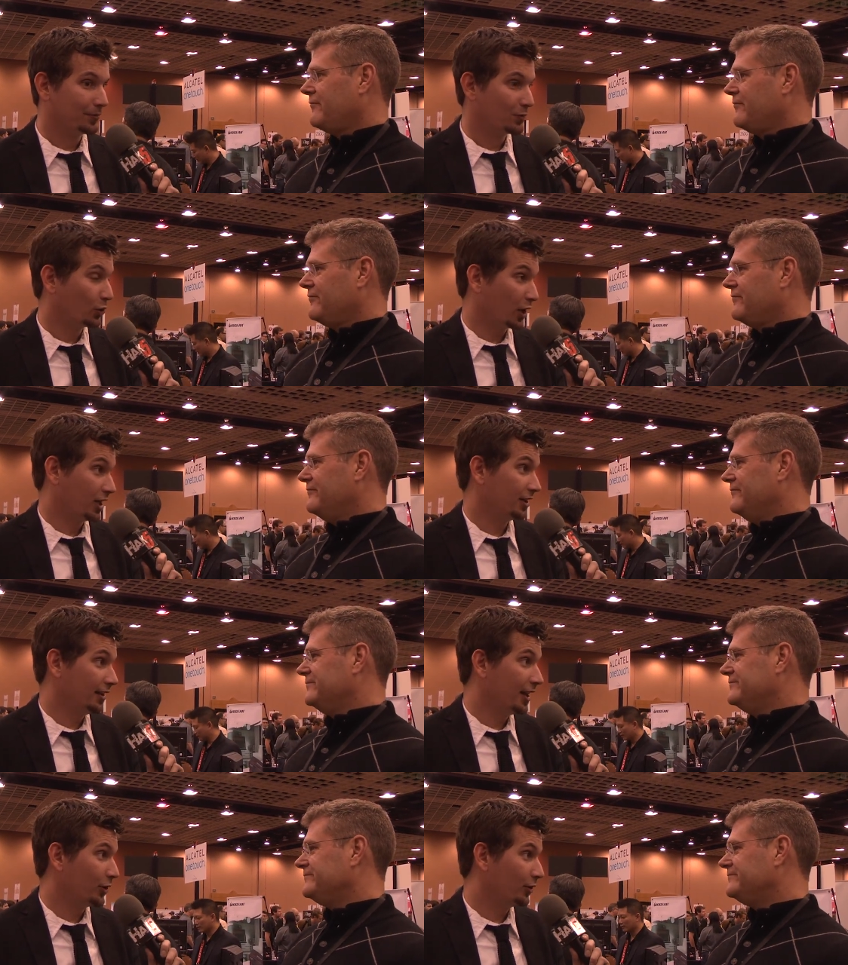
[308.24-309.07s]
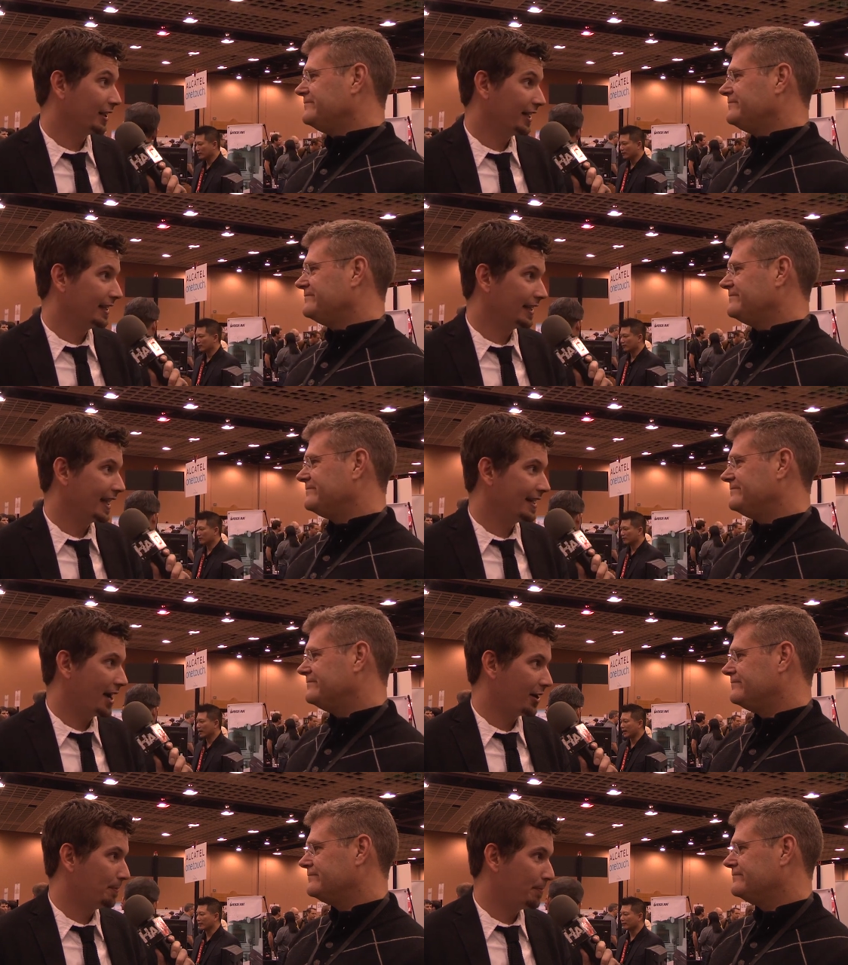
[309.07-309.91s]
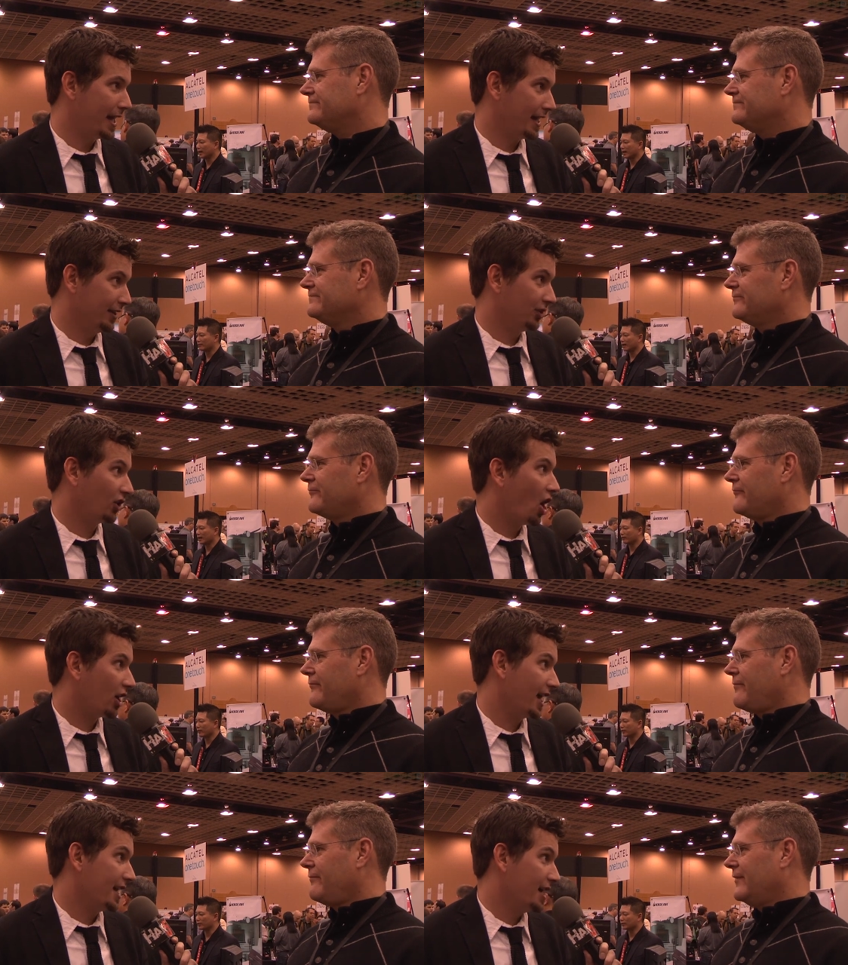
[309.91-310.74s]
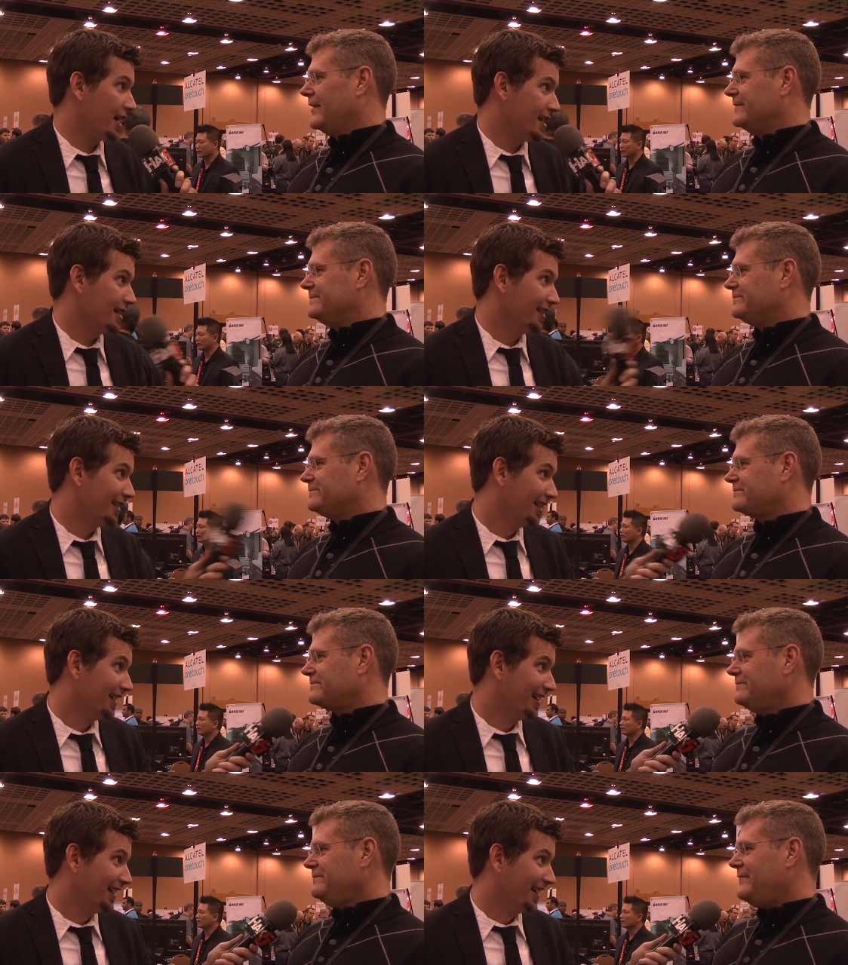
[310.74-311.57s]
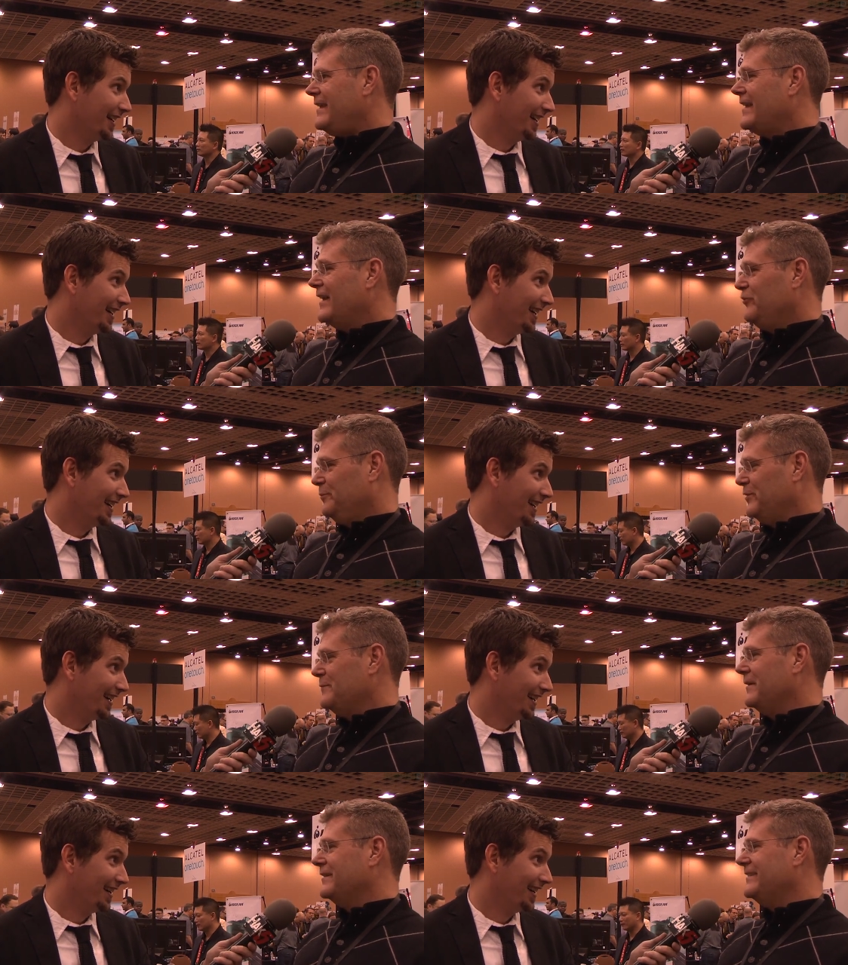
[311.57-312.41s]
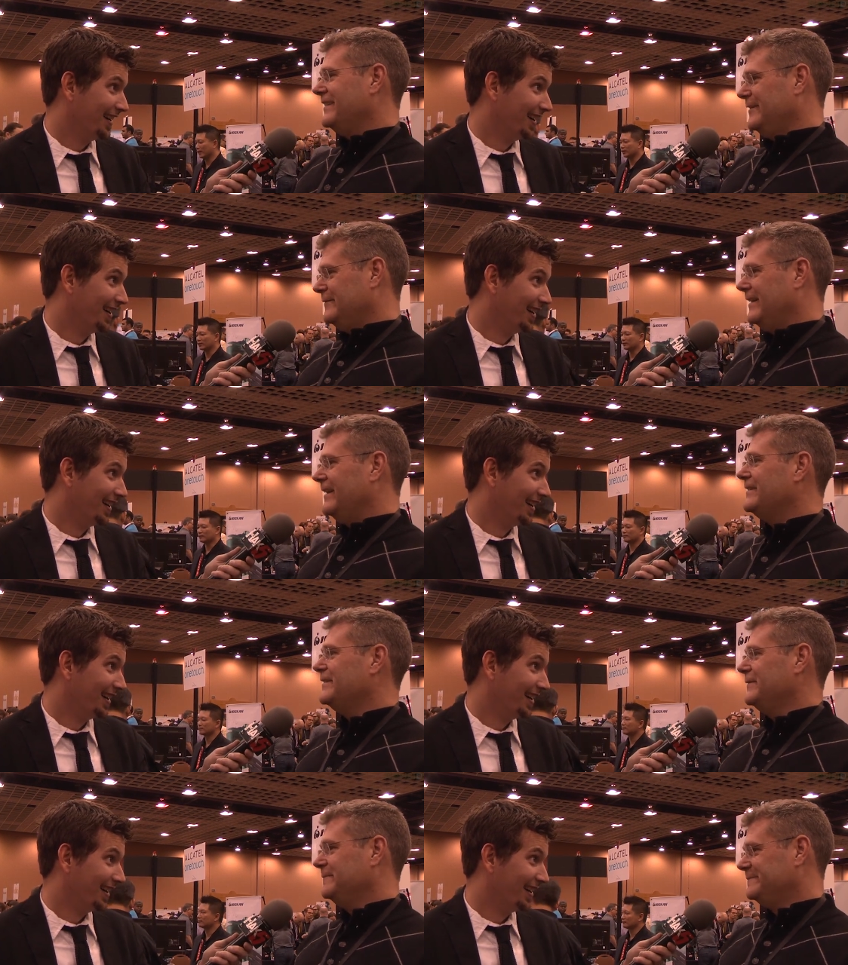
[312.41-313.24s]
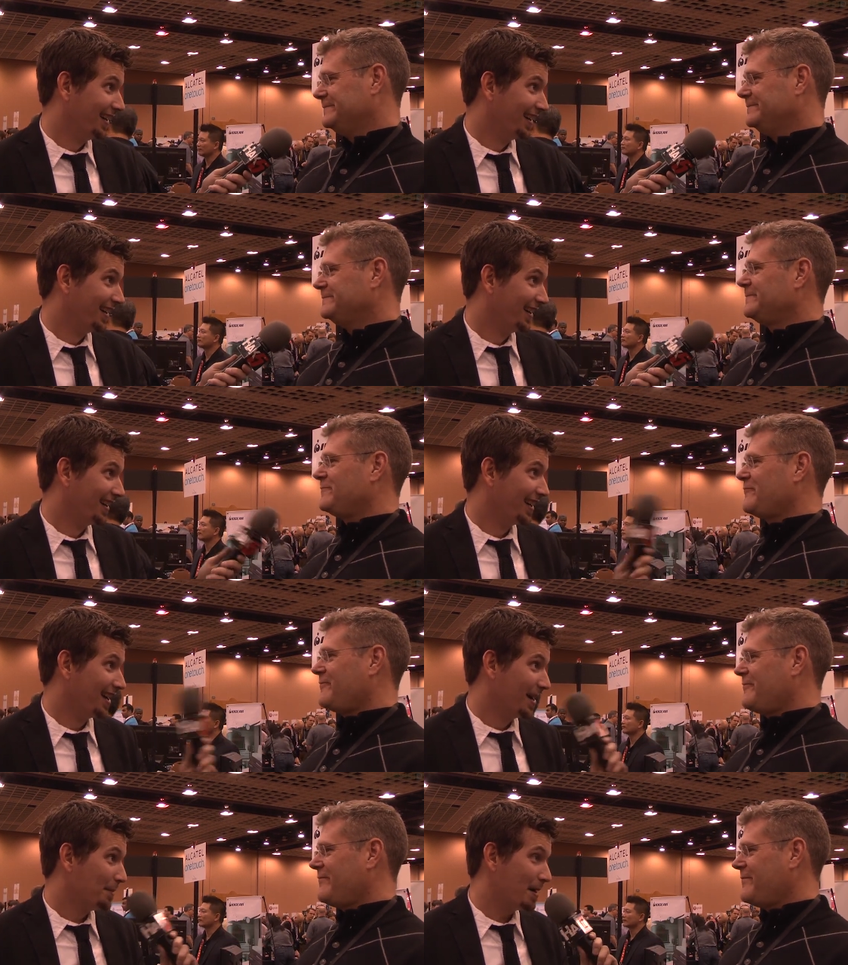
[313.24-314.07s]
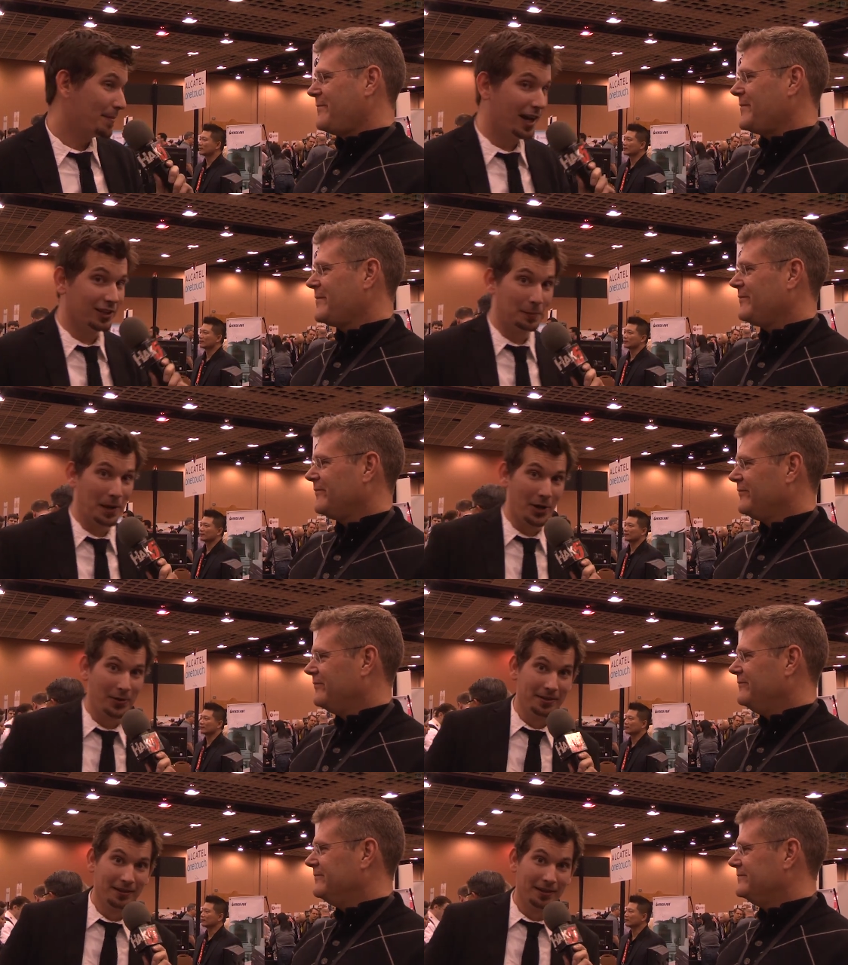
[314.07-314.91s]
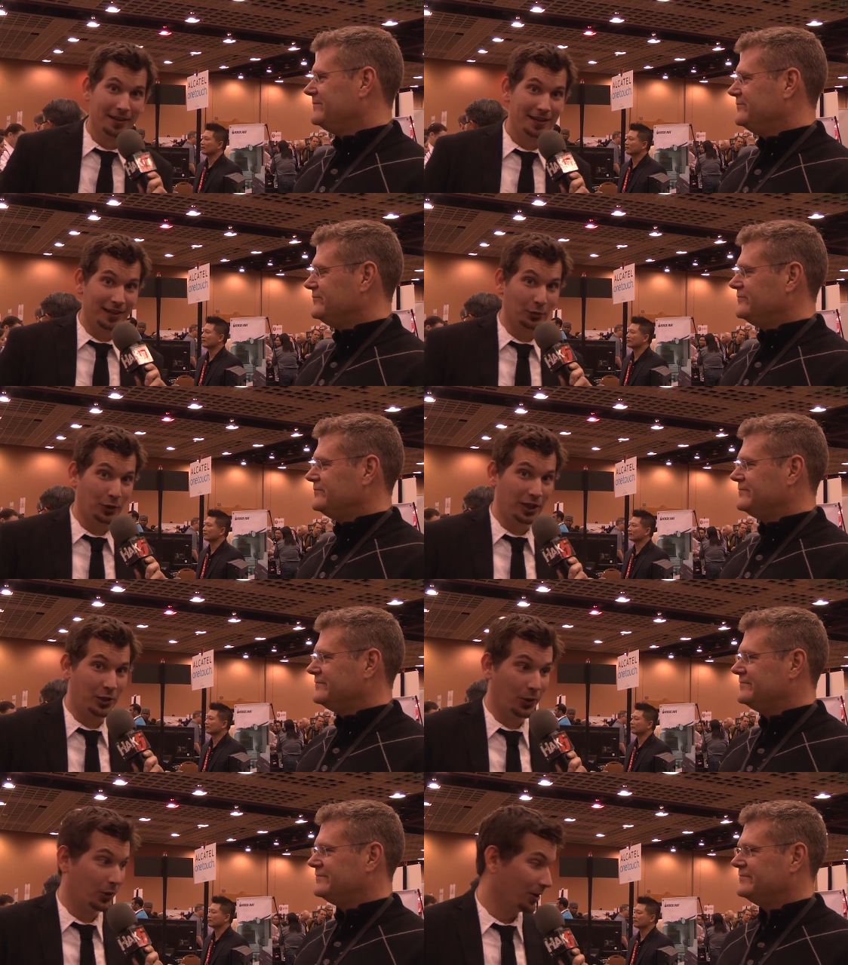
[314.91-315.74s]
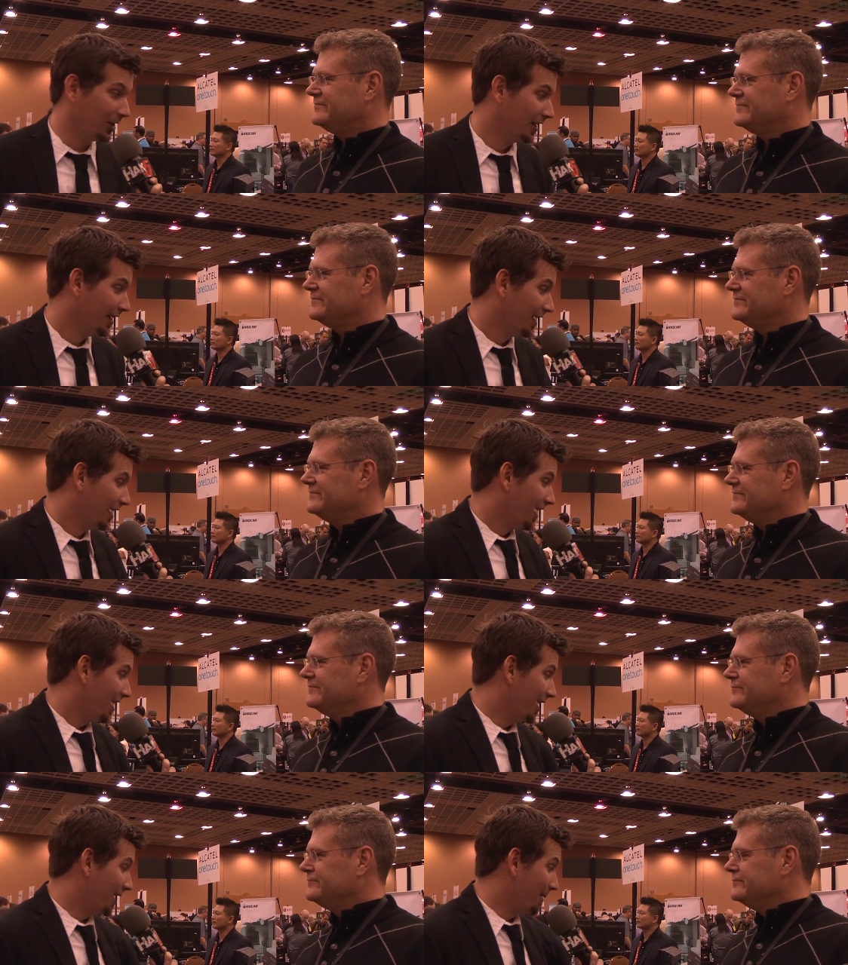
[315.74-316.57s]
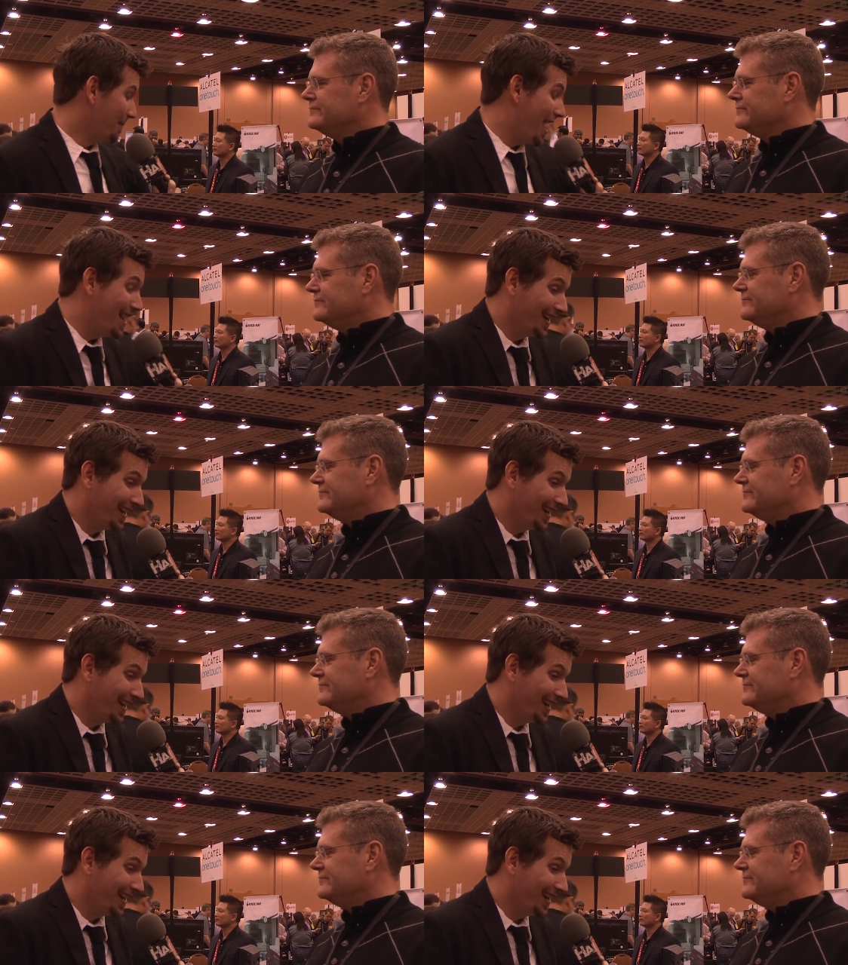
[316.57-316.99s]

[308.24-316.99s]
Speaker 1: So I could literally lay down in bed and dock at night. That's pretty much it, yes. My mind's blown. That's really cool. Um,